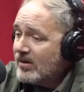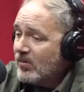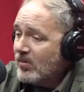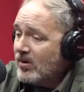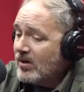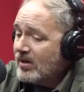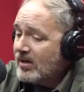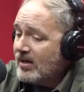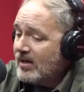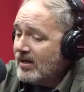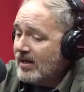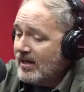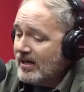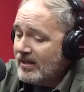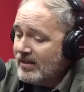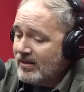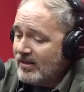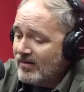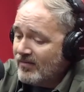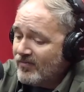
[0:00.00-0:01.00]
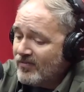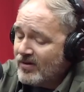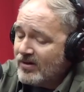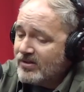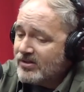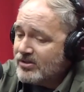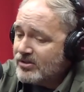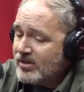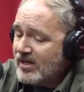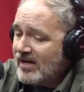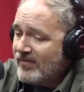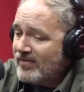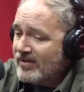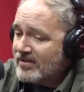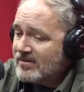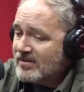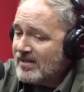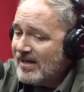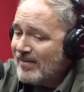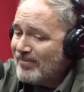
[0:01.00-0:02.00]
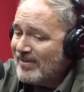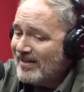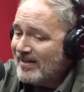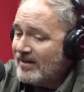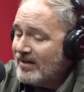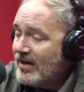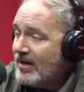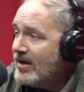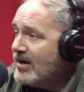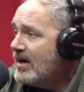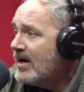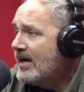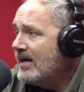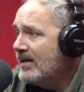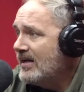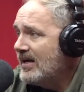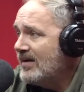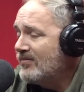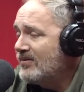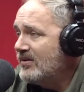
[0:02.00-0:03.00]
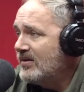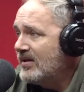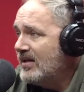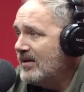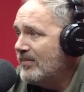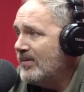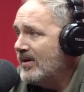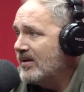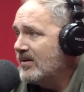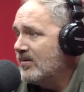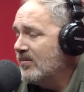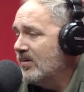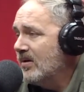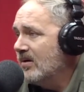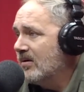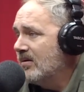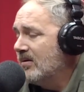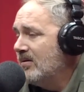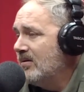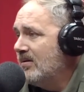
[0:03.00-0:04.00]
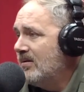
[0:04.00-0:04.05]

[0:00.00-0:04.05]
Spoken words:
to work and the first traffic stop at night after you came back to work.